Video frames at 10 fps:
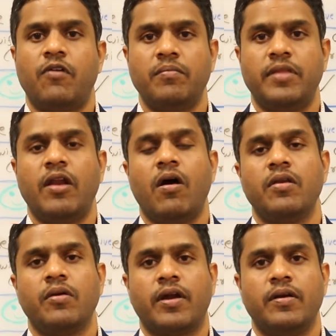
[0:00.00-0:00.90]
from there
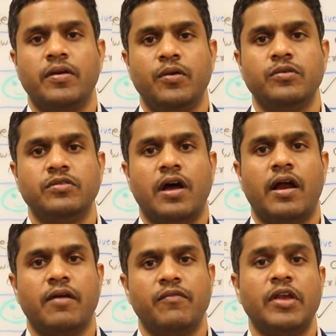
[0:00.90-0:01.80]
on, you could use
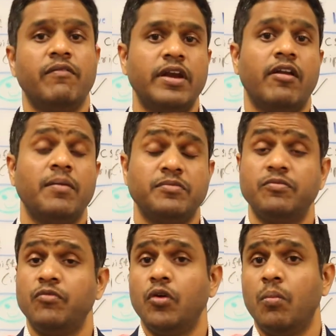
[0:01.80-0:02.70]
we even develop
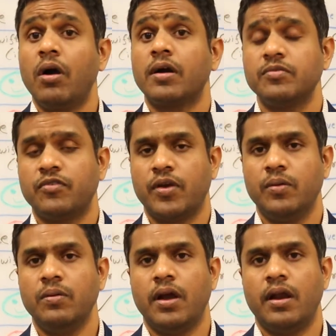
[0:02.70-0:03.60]
a few mockups for
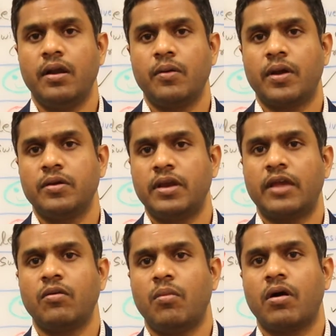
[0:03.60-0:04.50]
you, and you can
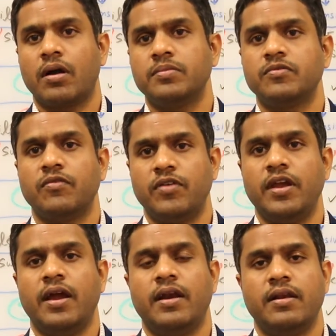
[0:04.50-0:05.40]
take your mockups for
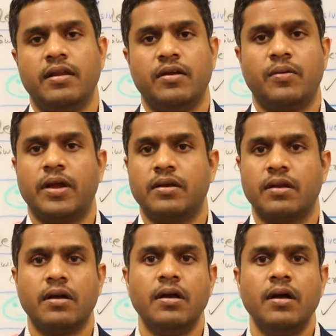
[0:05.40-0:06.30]
free, and you
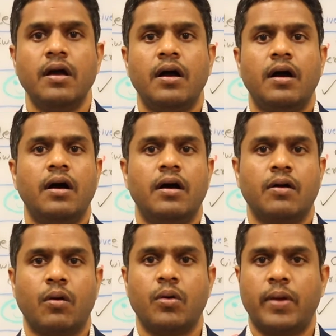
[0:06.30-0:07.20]
can
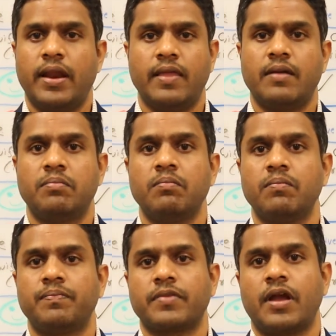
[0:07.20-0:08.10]
go to any other
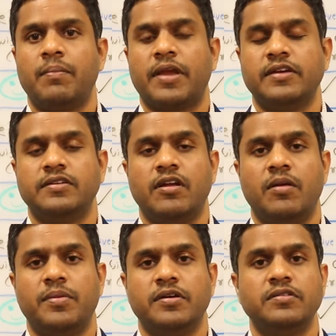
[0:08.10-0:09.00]
application
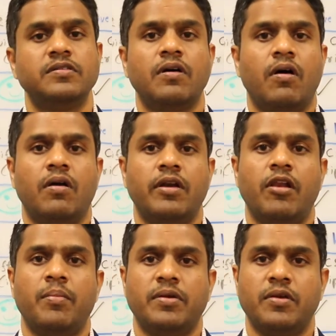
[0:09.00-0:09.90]
developers or
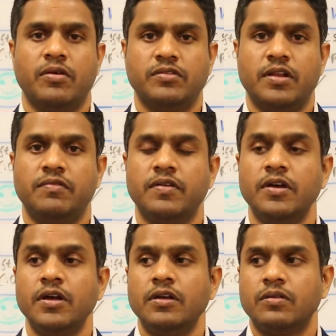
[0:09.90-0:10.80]
develop it yourself.
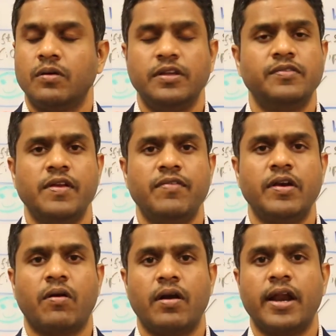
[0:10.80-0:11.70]
So just feel
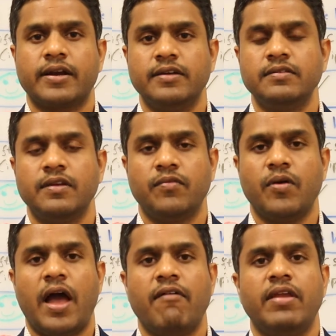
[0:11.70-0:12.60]
free to contact us
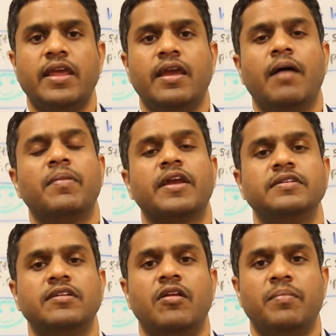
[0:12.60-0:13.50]
if you have any
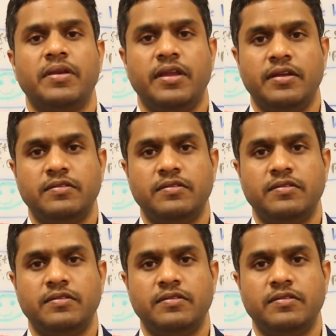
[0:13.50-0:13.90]
application development.